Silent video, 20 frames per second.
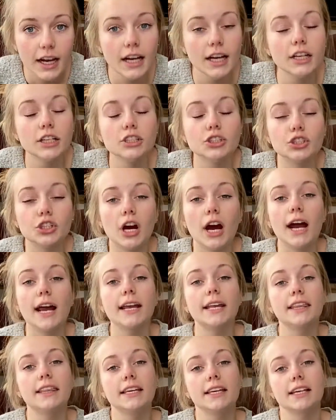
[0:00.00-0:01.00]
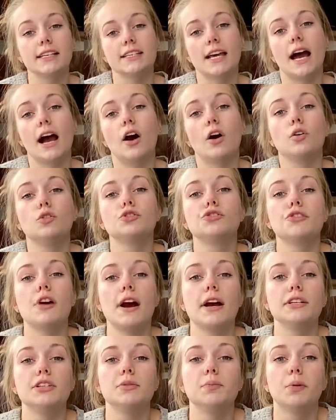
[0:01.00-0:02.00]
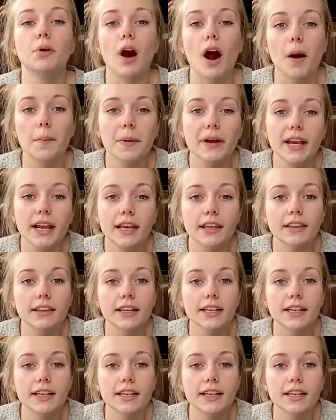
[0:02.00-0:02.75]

trying things out, trying to propagate